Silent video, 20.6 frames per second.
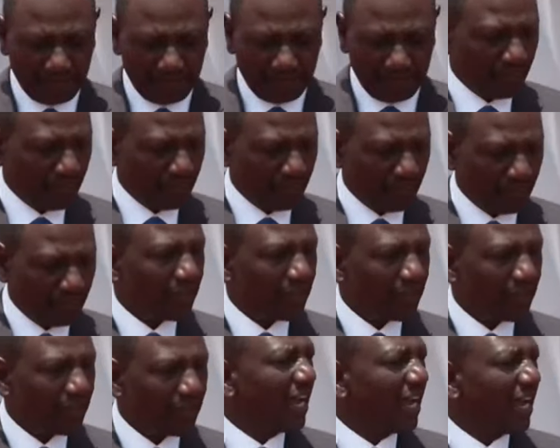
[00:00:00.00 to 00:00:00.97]
our TVET
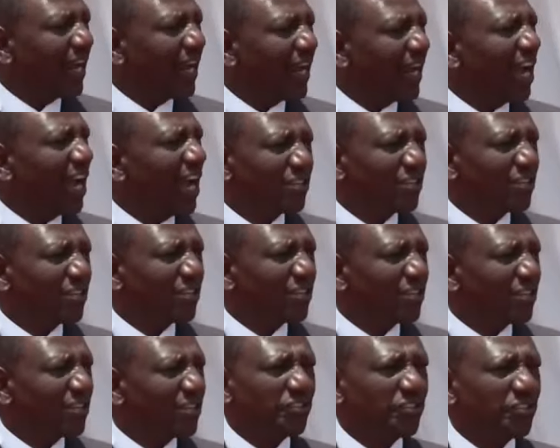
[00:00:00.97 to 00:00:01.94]
institutions,
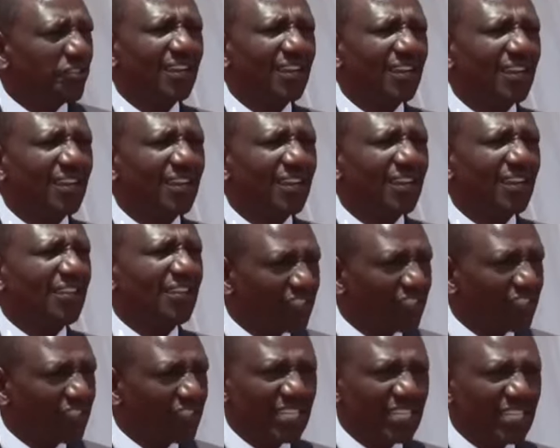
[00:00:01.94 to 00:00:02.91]
the
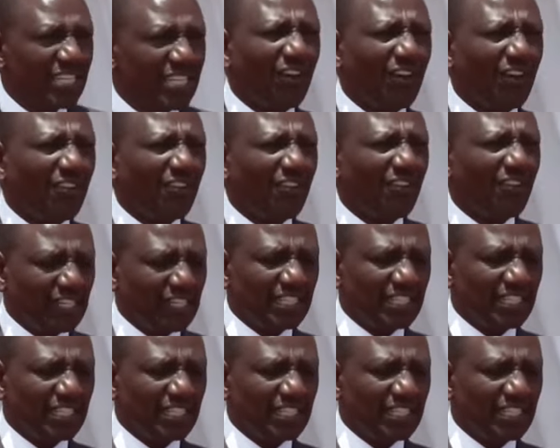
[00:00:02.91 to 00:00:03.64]
principals you see here.